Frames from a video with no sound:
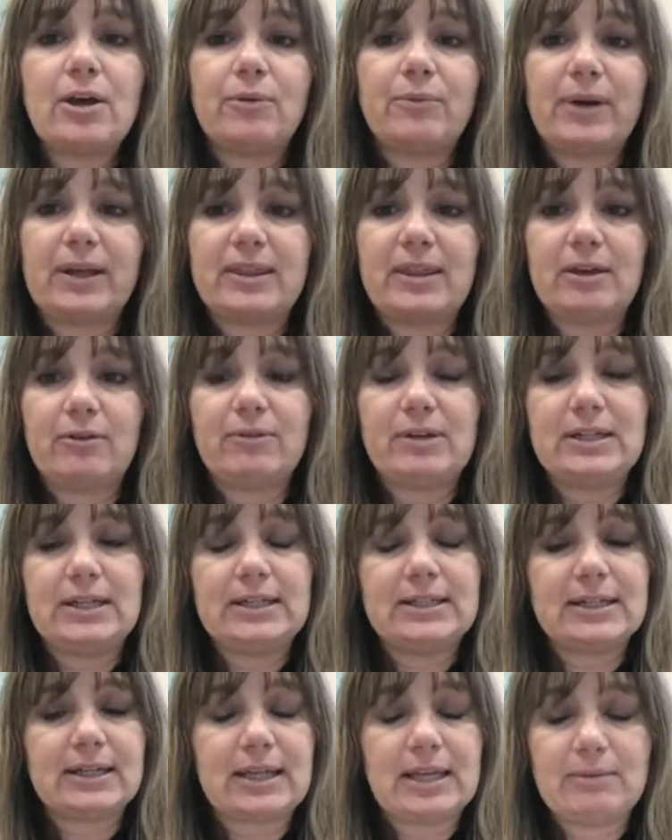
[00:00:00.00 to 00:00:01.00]
I think we
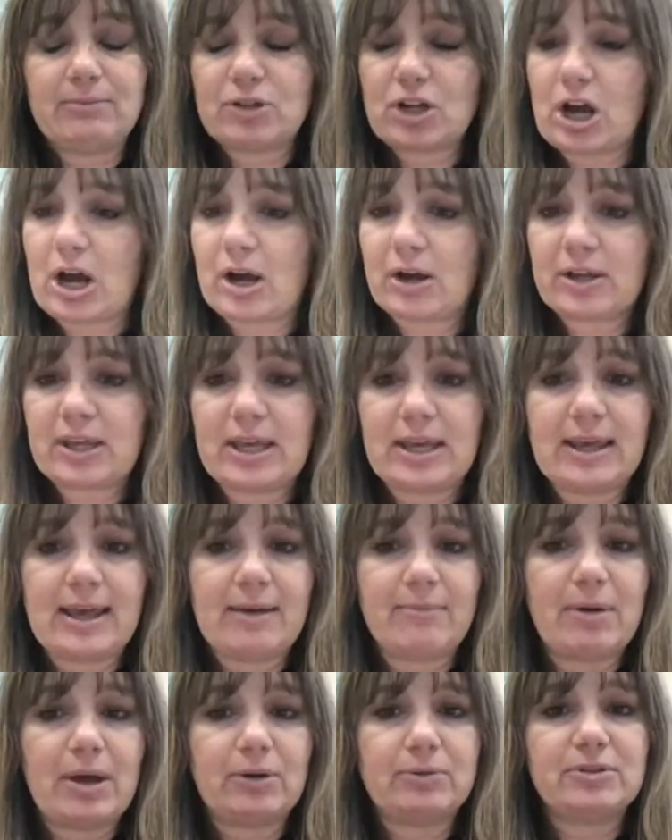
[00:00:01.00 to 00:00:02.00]
need to keep talking
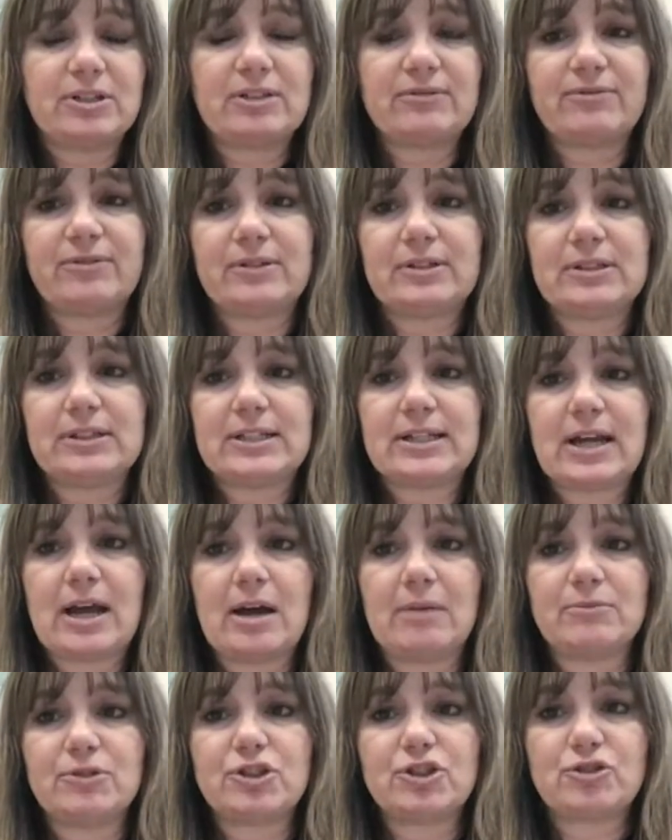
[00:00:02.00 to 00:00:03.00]
about different
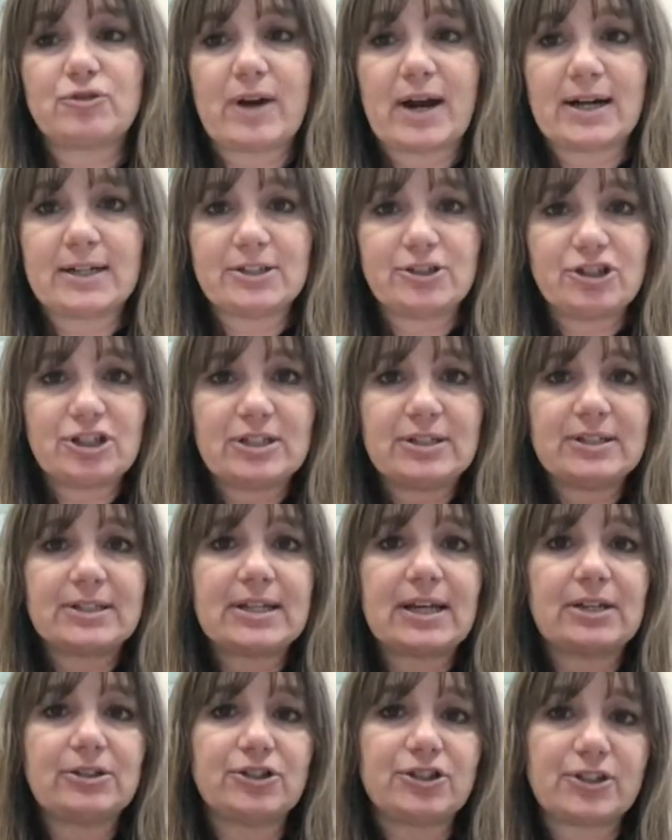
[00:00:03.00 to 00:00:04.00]
strategies
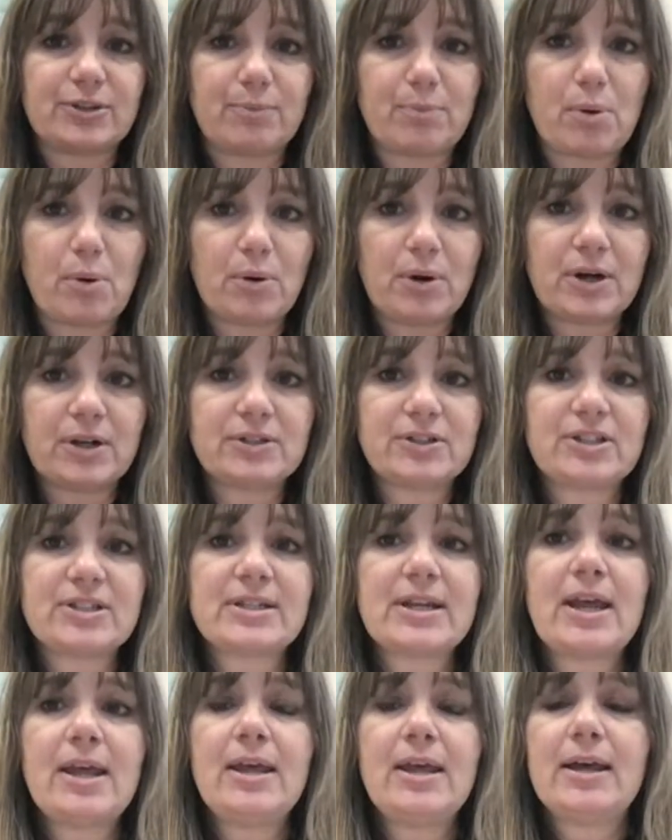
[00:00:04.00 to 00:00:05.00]
and supports
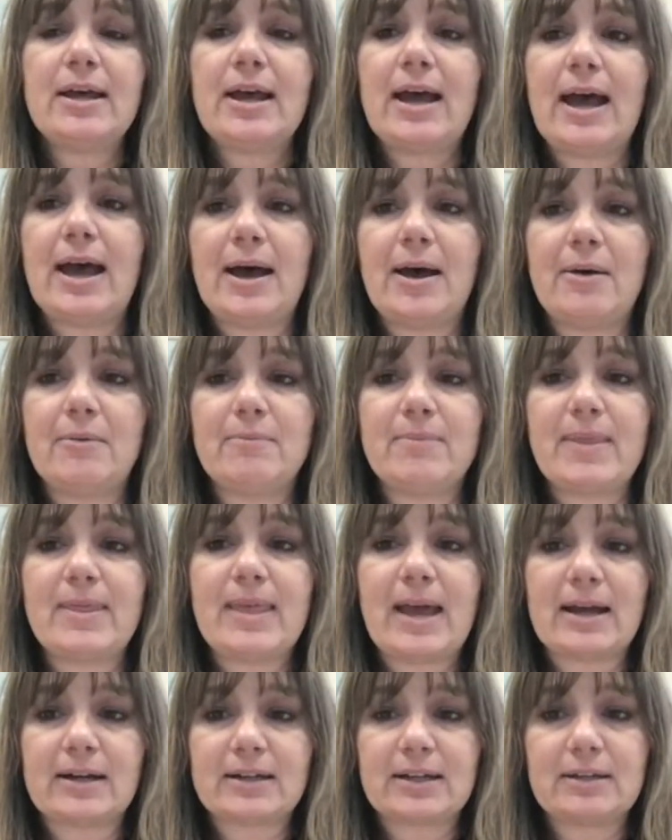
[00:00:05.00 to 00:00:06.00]

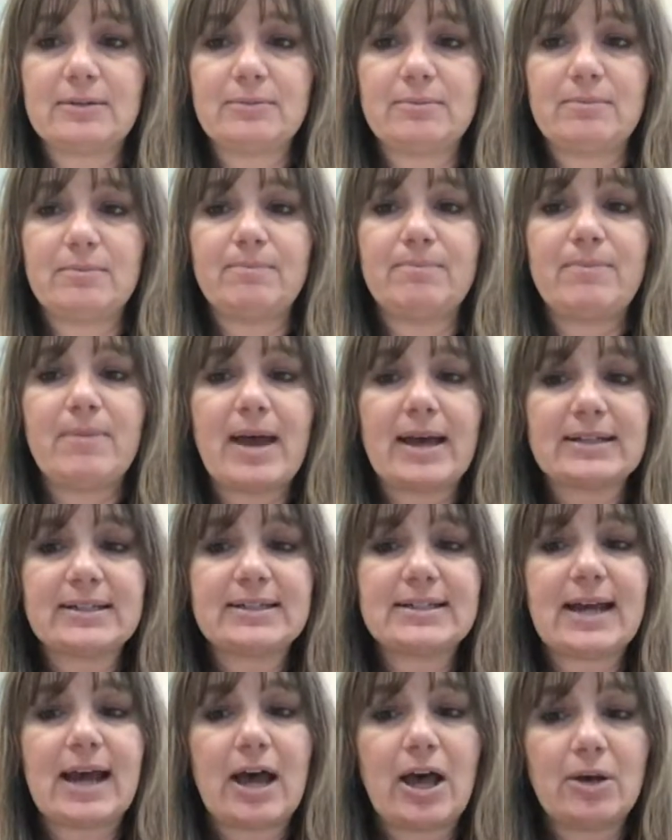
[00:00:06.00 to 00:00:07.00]
that can
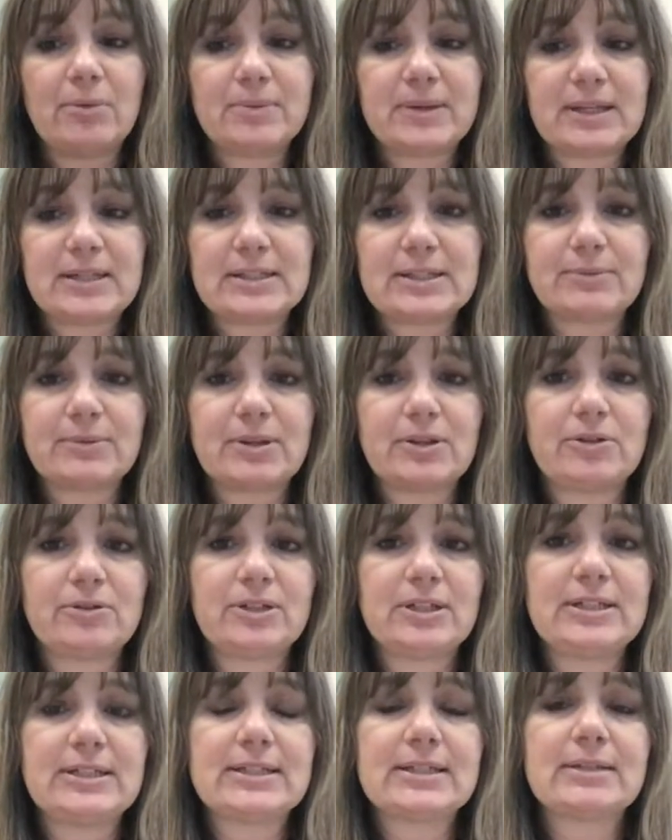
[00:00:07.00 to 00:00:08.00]
best help kids with
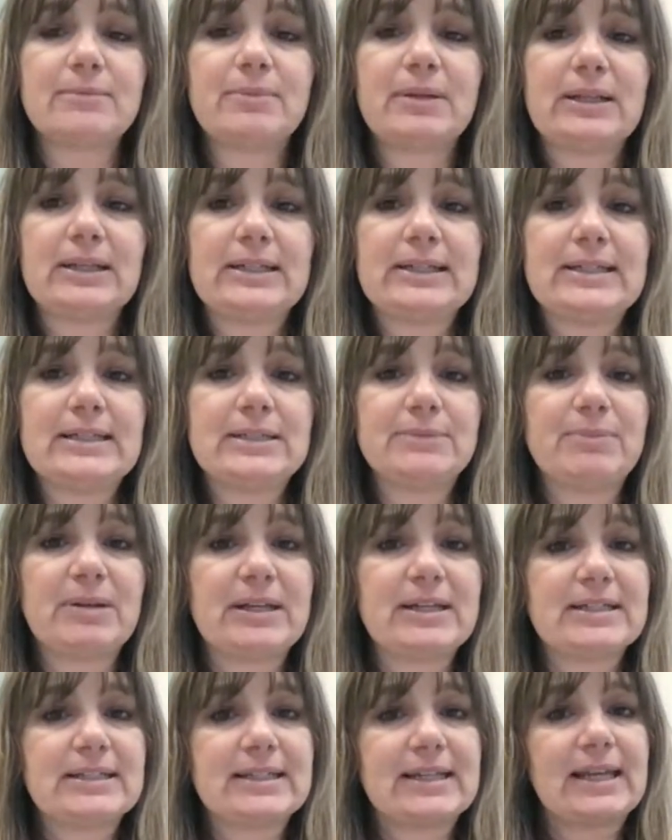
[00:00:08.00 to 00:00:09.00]
learning disabilities,
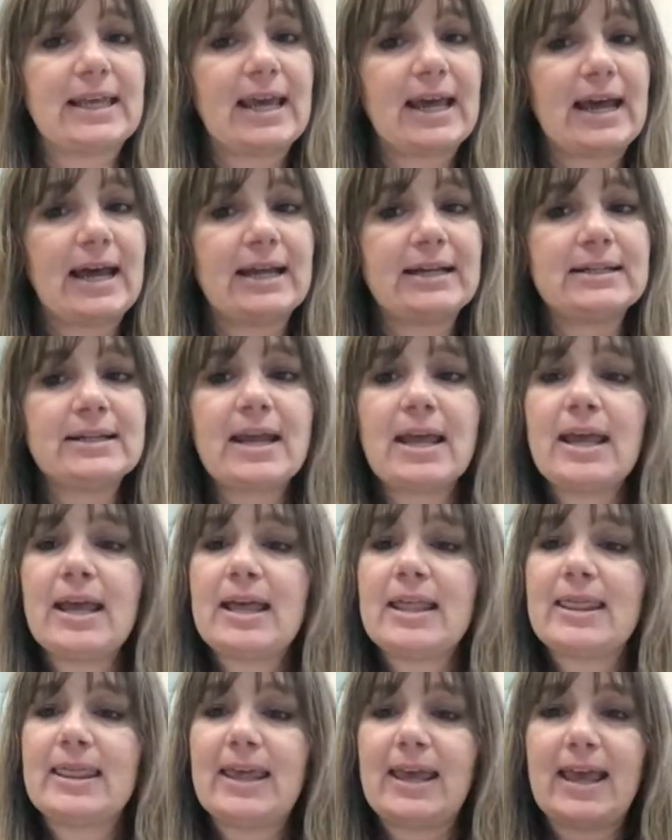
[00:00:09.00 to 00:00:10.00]
because again,
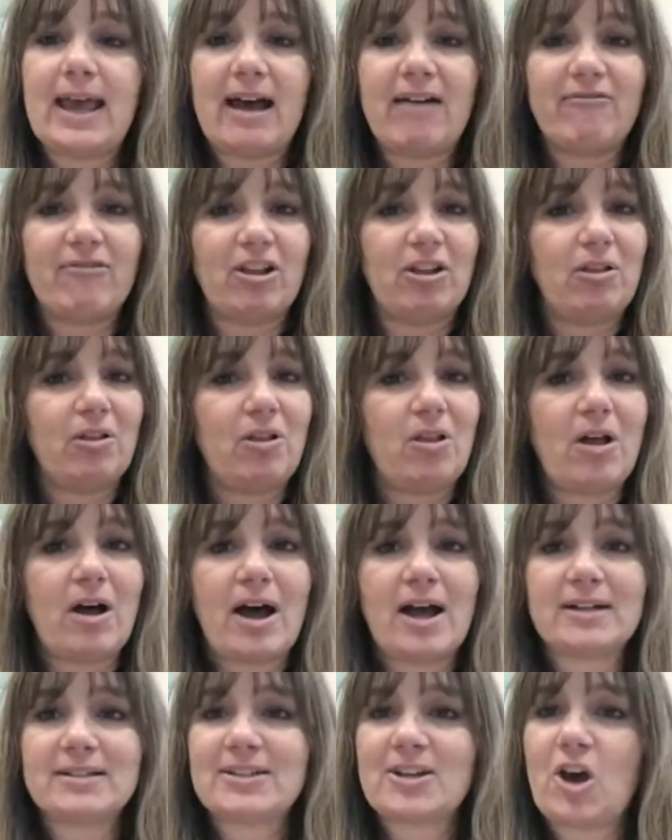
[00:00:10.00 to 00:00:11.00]
they have a
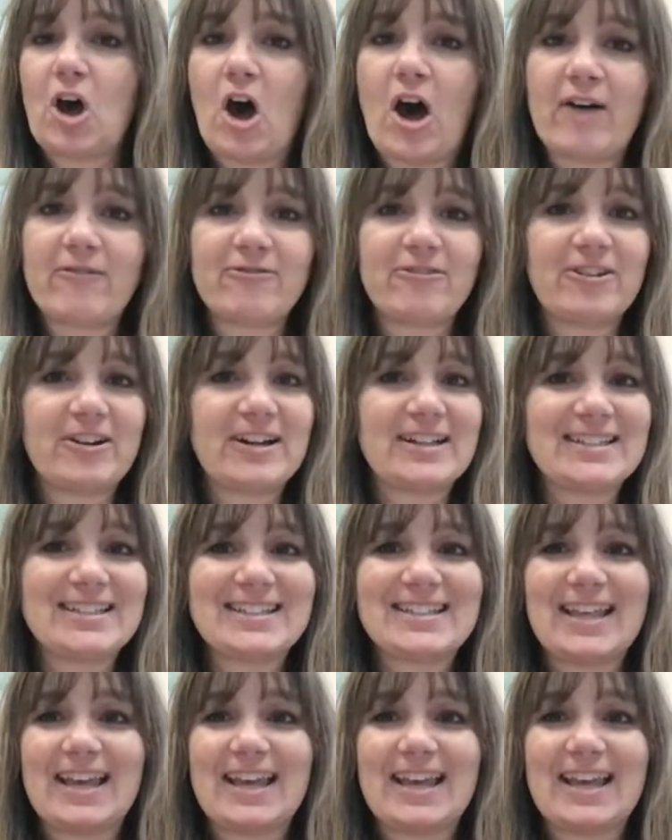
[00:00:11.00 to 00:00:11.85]
lot to offer us.